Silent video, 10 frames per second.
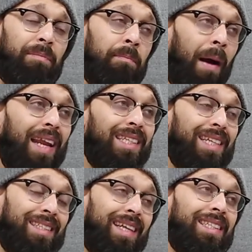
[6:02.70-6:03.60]
manage
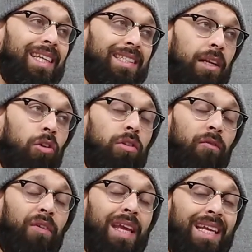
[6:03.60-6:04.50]
the distance, and on the
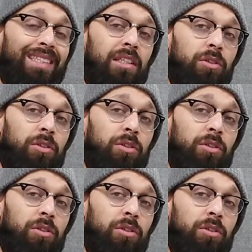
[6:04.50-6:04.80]
feet he's the